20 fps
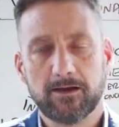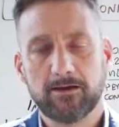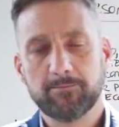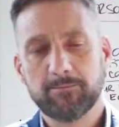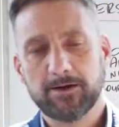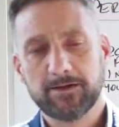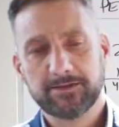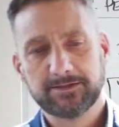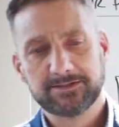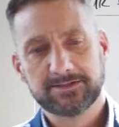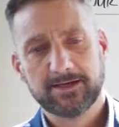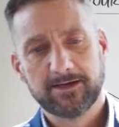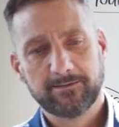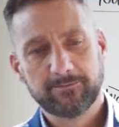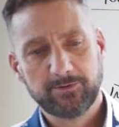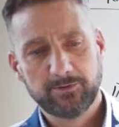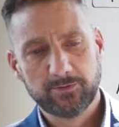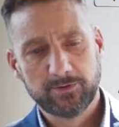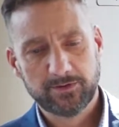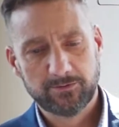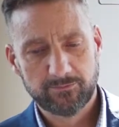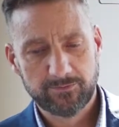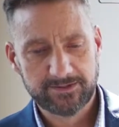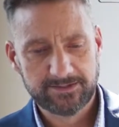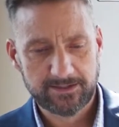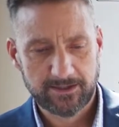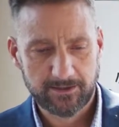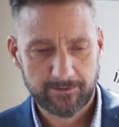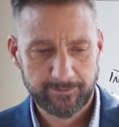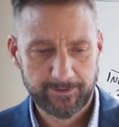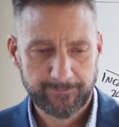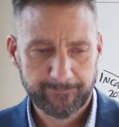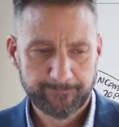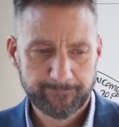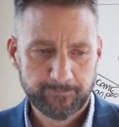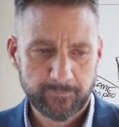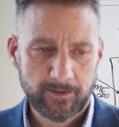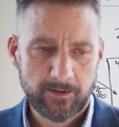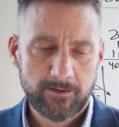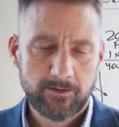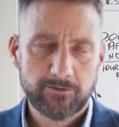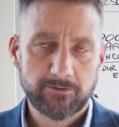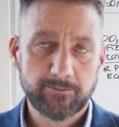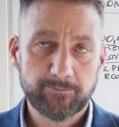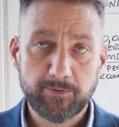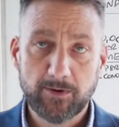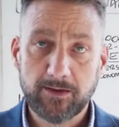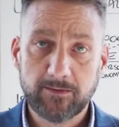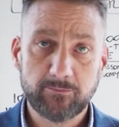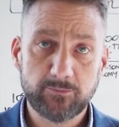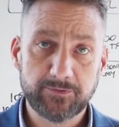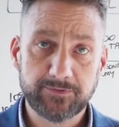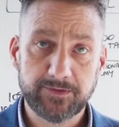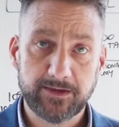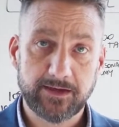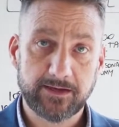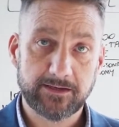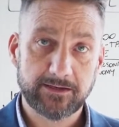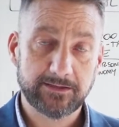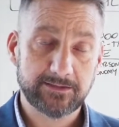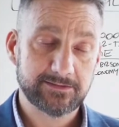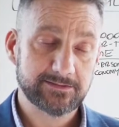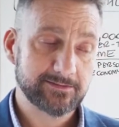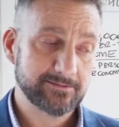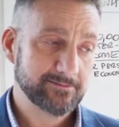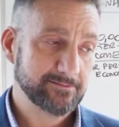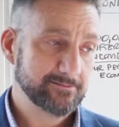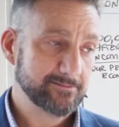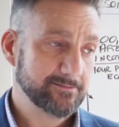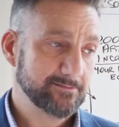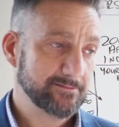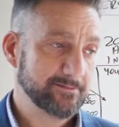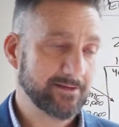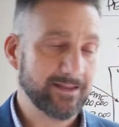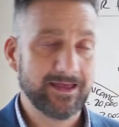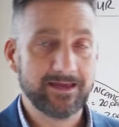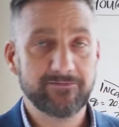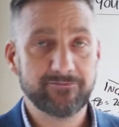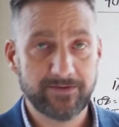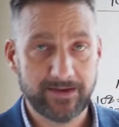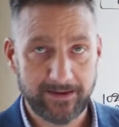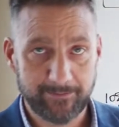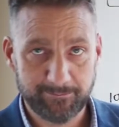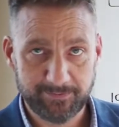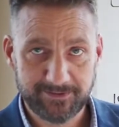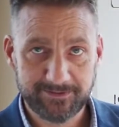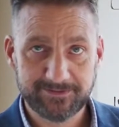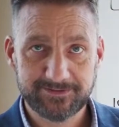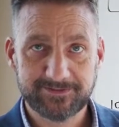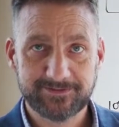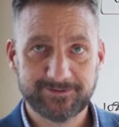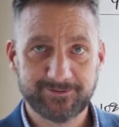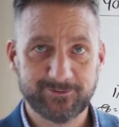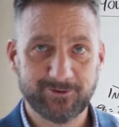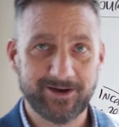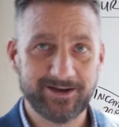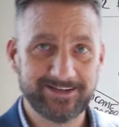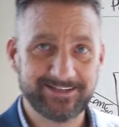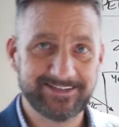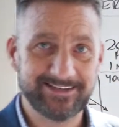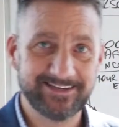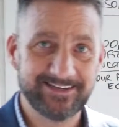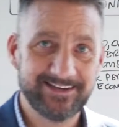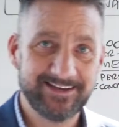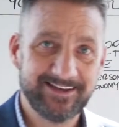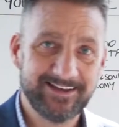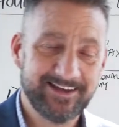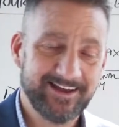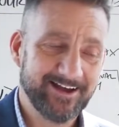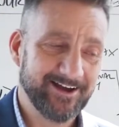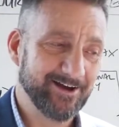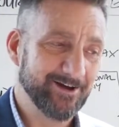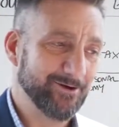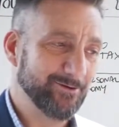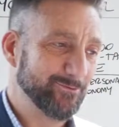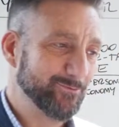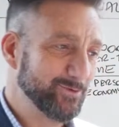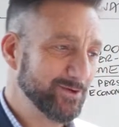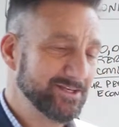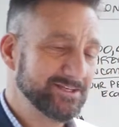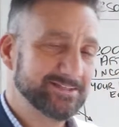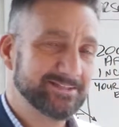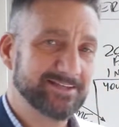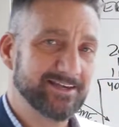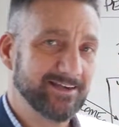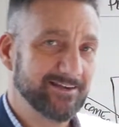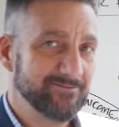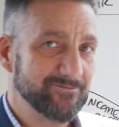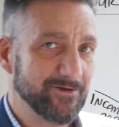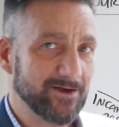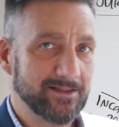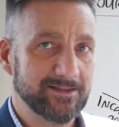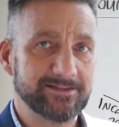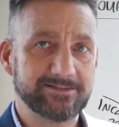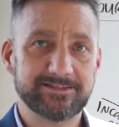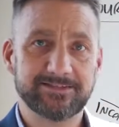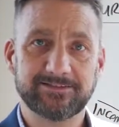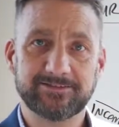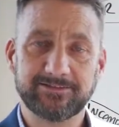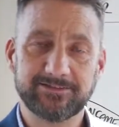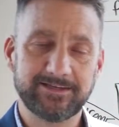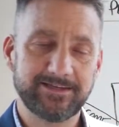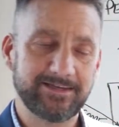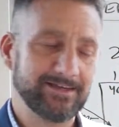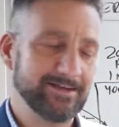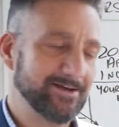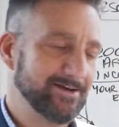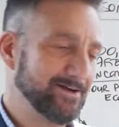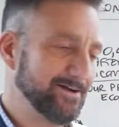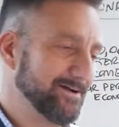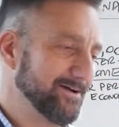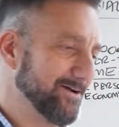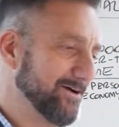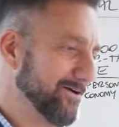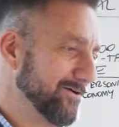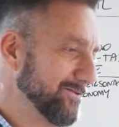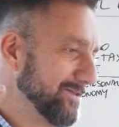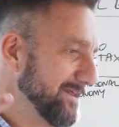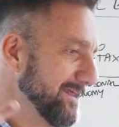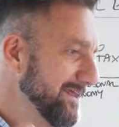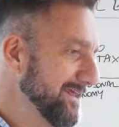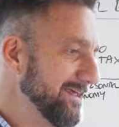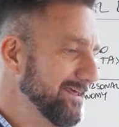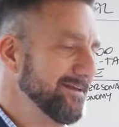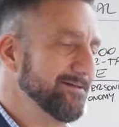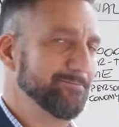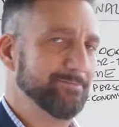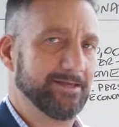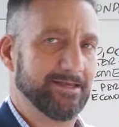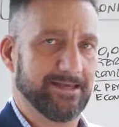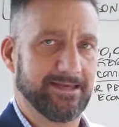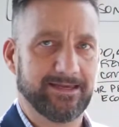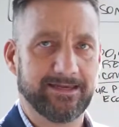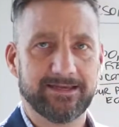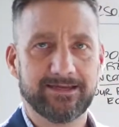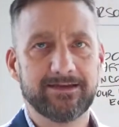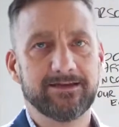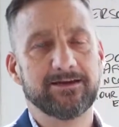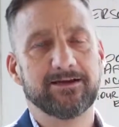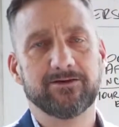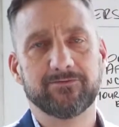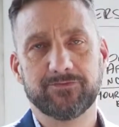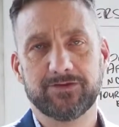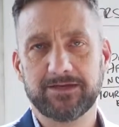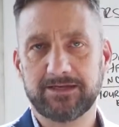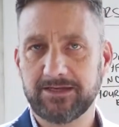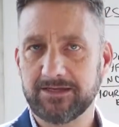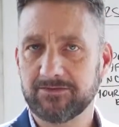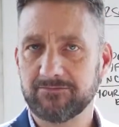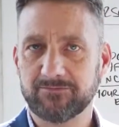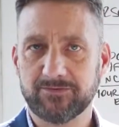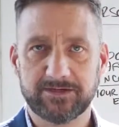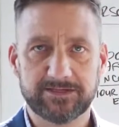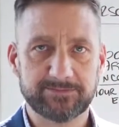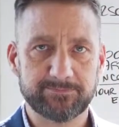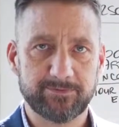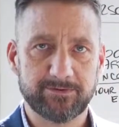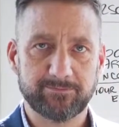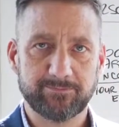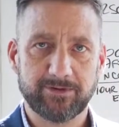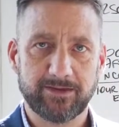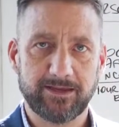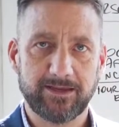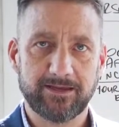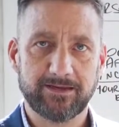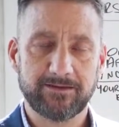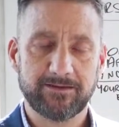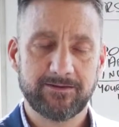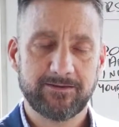by the time you hit retirement. The problem with that is life happens, right? Risk and volatility are the enemy of any investment plan.